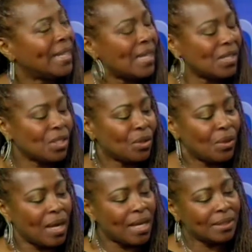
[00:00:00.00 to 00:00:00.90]
And so
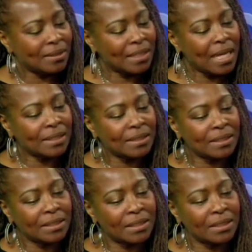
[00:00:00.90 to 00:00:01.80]
I
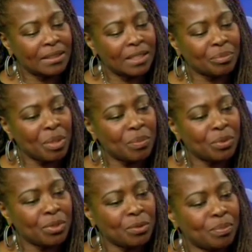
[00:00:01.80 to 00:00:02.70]
challenged the young
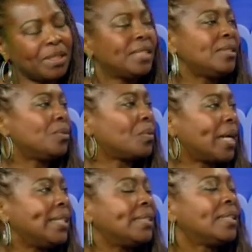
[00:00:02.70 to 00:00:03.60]
people to please
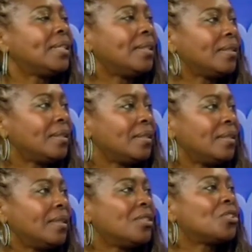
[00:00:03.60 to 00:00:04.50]
write
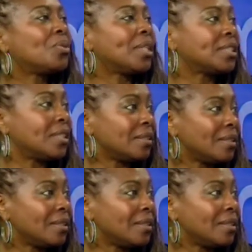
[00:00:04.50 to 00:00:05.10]
instruction